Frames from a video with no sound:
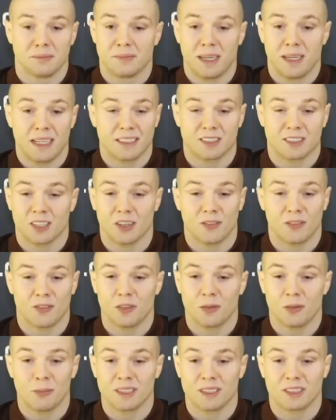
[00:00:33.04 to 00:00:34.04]
I saw a
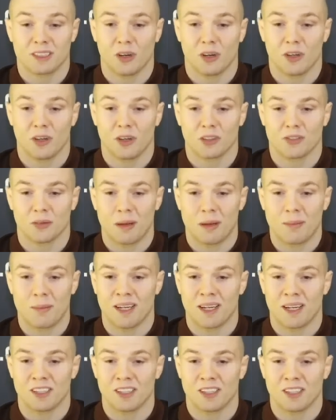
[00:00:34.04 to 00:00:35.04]
few missed calls from my
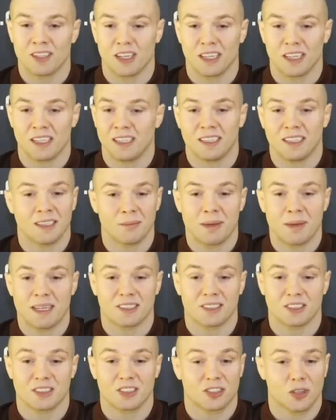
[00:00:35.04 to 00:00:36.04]
manager and a
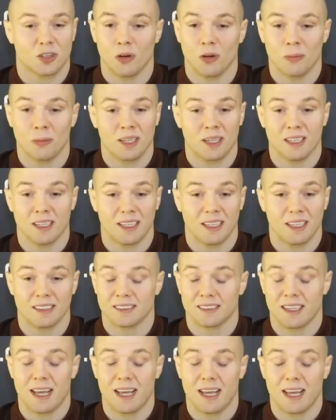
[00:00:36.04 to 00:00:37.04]
message called me
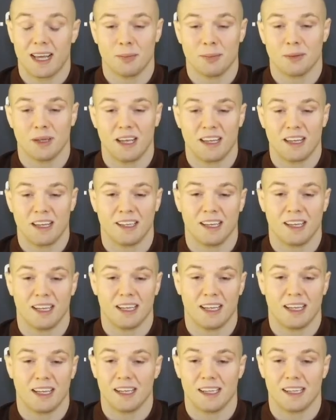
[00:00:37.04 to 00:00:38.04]
ASAP, and
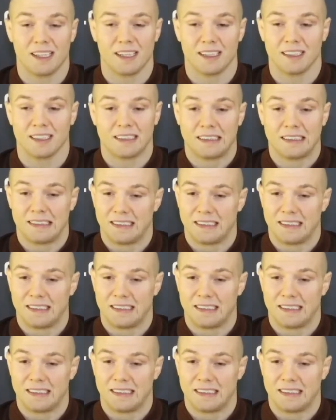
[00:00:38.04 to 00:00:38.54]
I